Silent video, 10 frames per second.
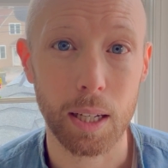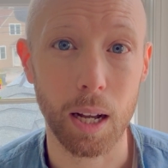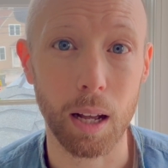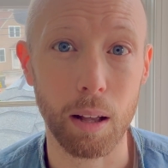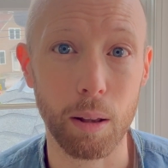
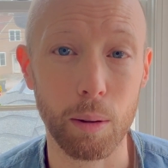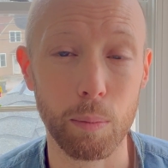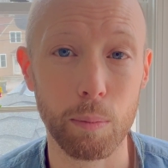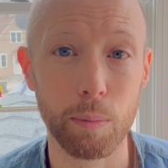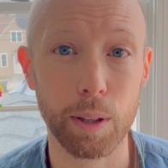
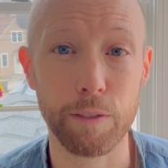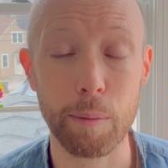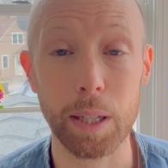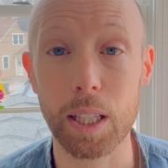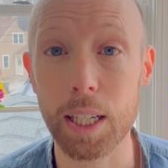the
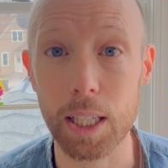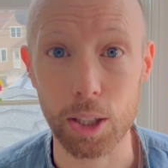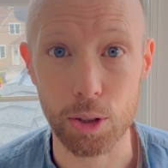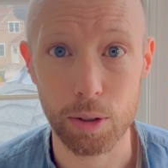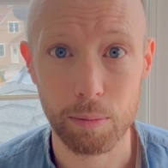family
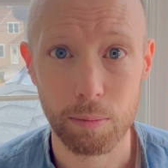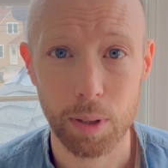lineage,